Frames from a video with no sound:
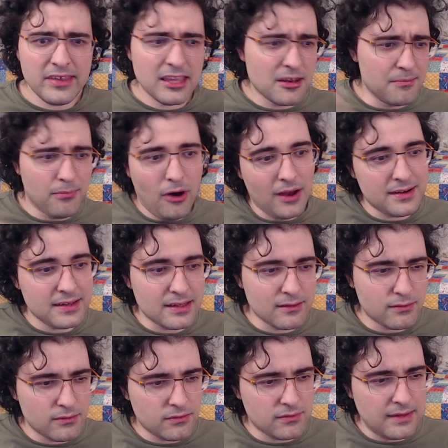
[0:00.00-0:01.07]
in
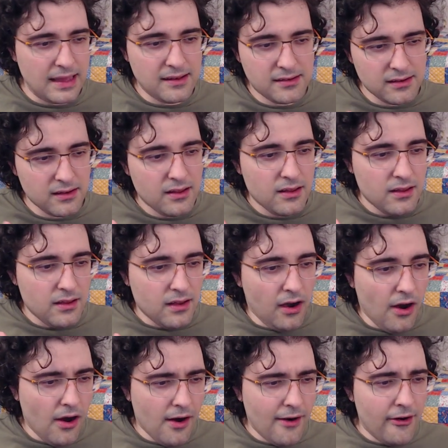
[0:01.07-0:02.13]
bodies that
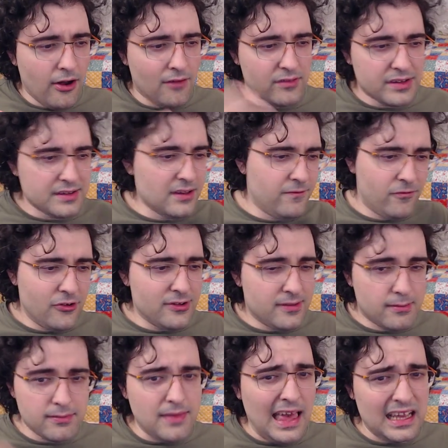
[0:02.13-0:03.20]
are of a different
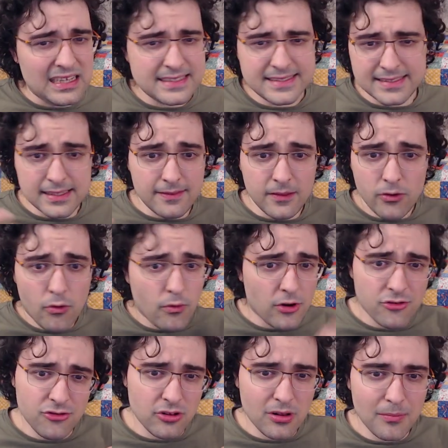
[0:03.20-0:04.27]
sex than their
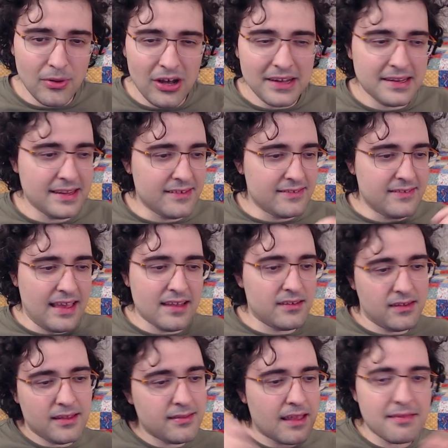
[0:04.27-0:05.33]
original bodies, and
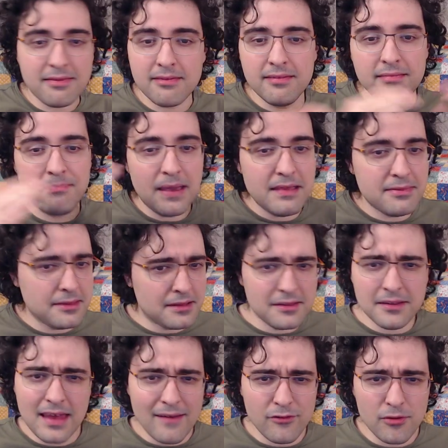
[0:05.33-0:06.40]
it, it's basically
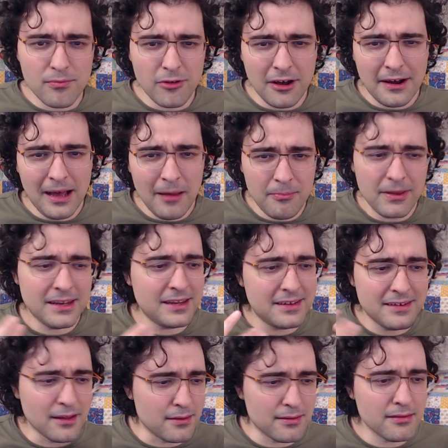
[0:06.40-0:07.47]
never brought up, and it
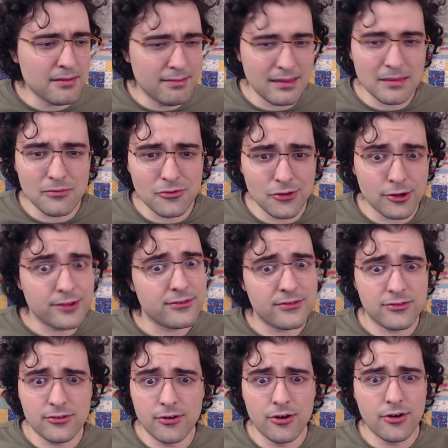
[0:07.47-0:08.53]
doesn't seem to
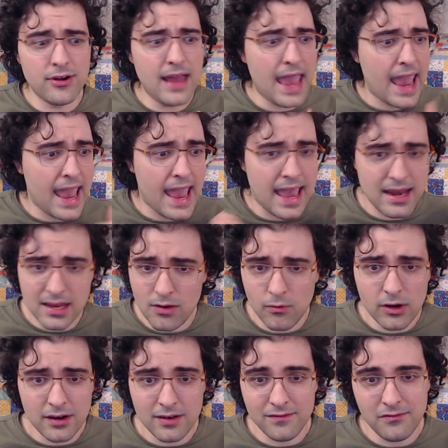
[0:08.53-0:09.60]
concern
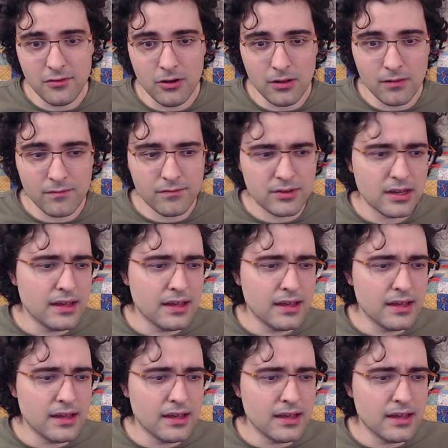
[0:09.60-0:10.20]
anyone involved.